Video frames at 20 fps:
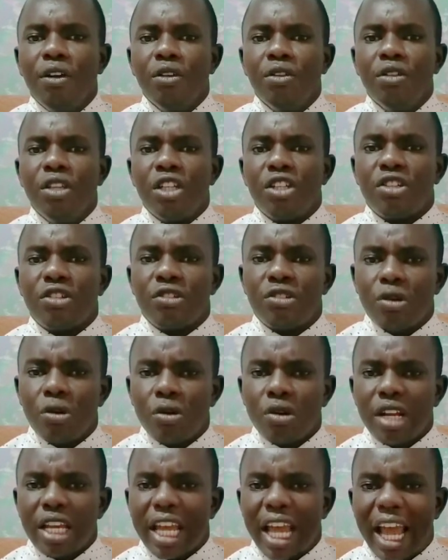the
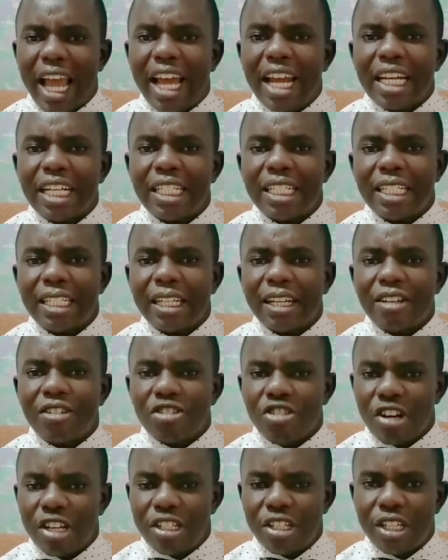story ends in a
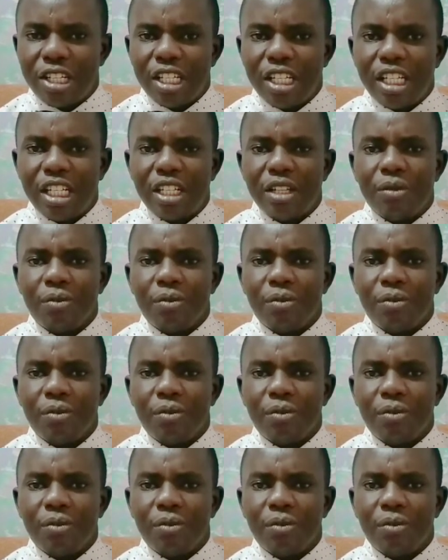tragedy